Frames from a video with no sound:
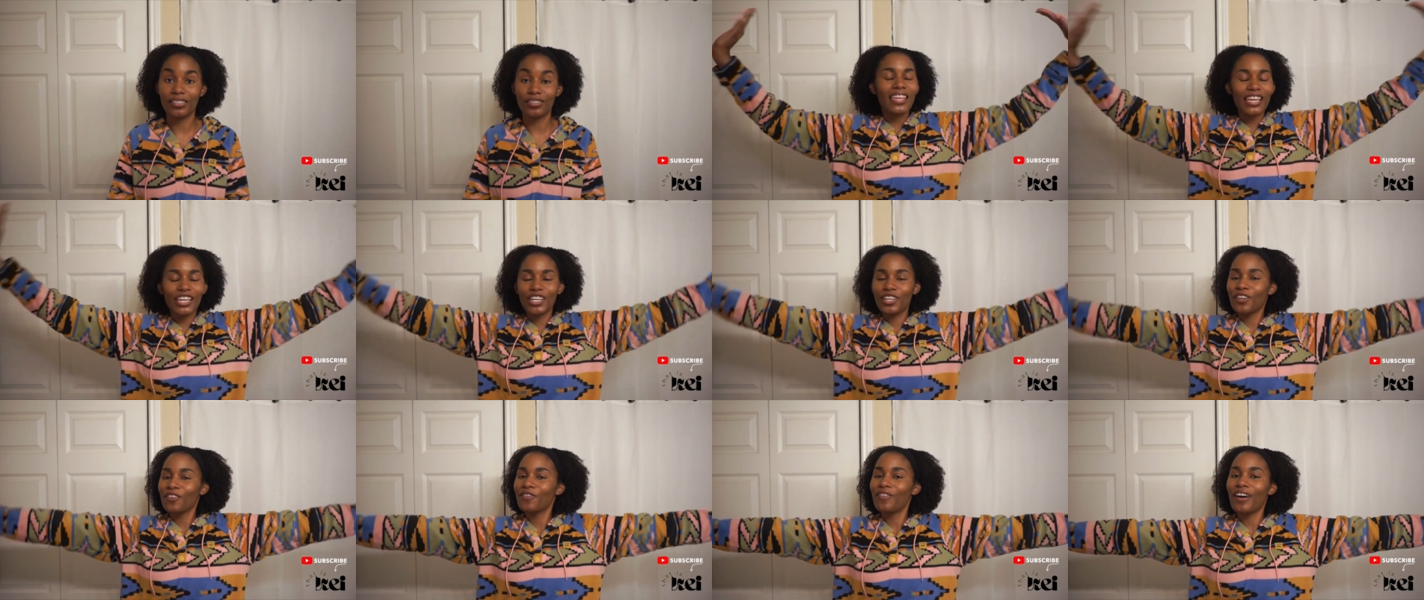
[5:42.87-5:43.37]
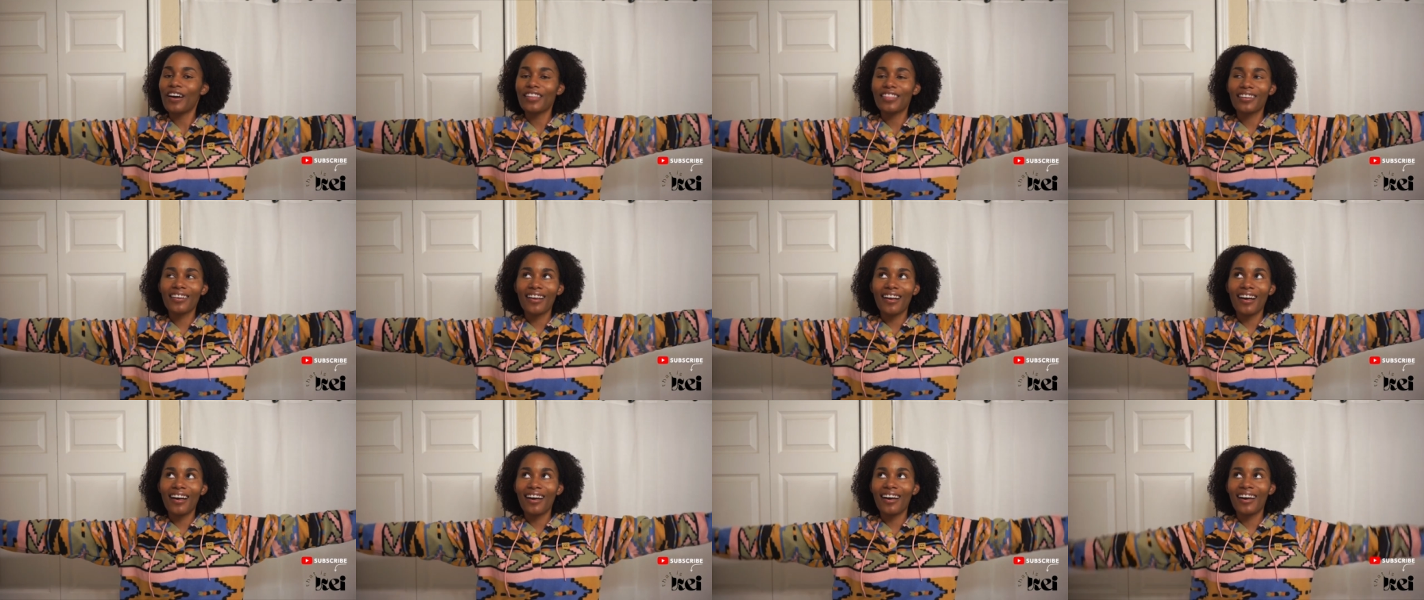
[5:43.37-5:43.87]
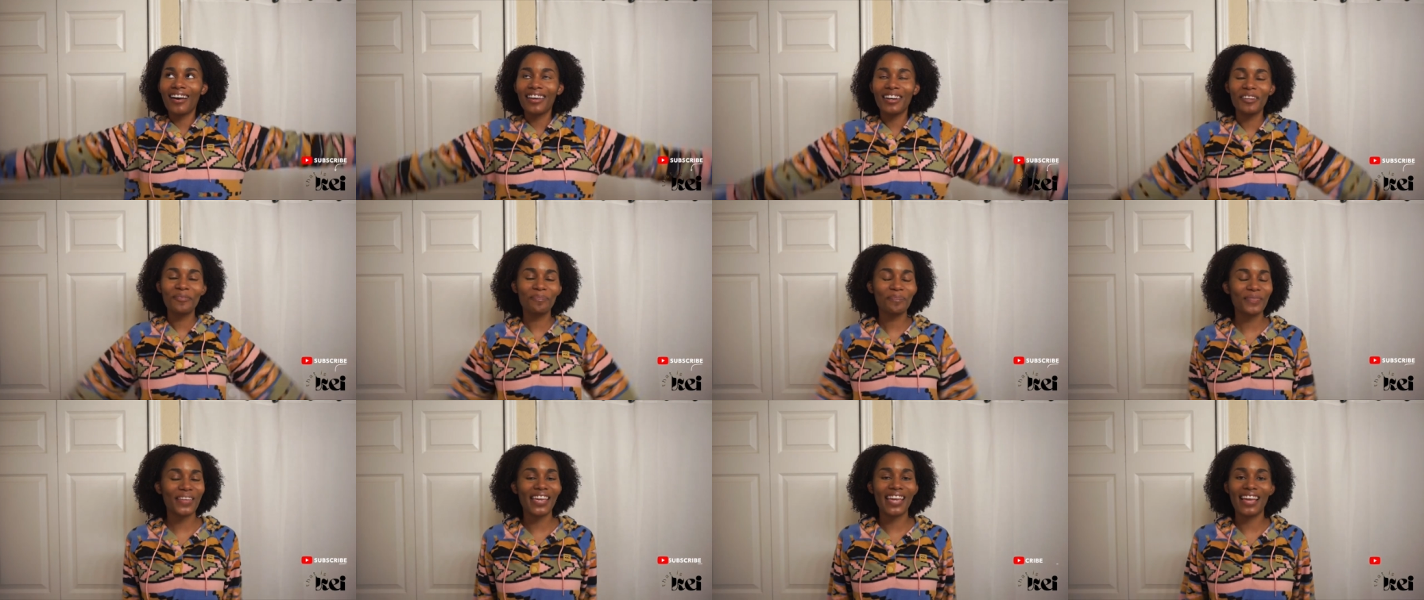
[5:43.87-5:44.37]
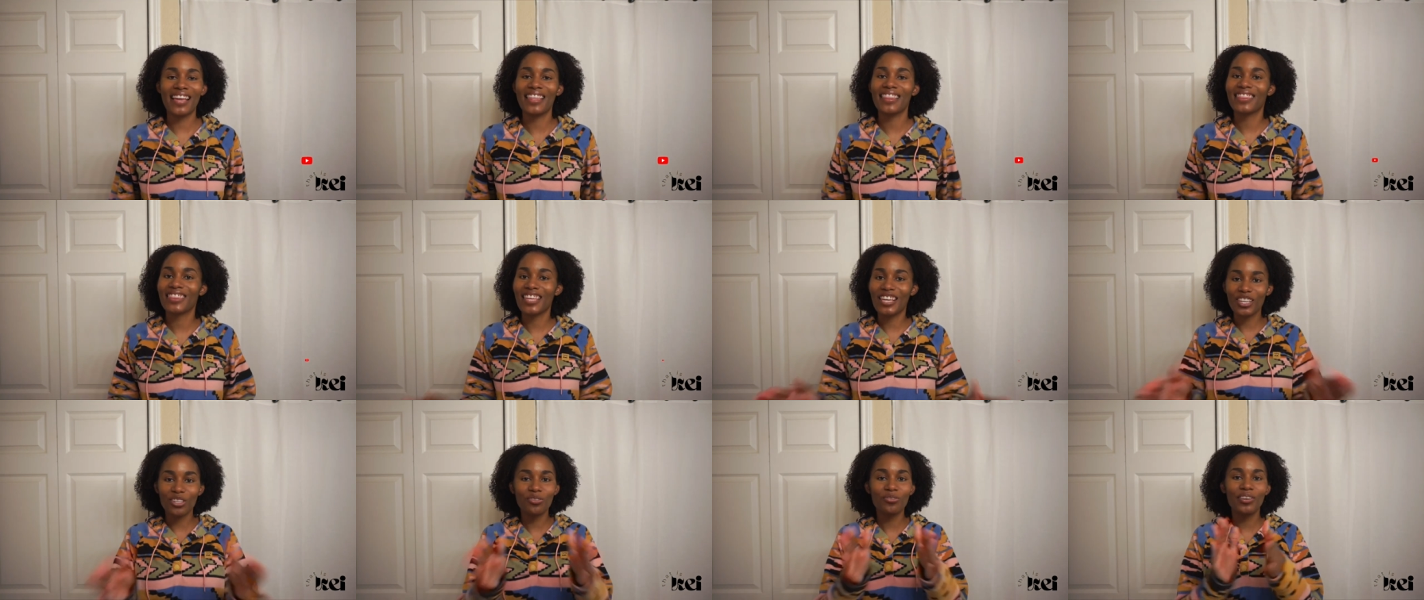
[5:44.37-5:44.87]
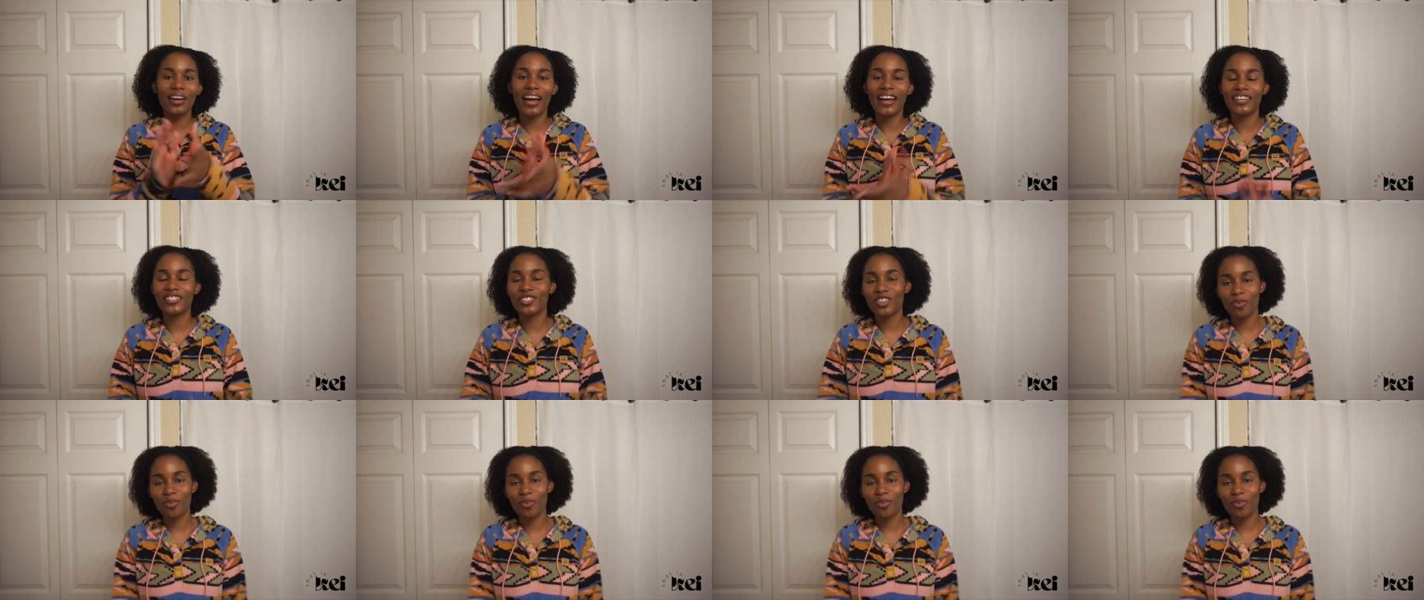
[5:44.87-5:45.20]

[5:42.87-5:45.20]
Thank you, Father God, and thank you guys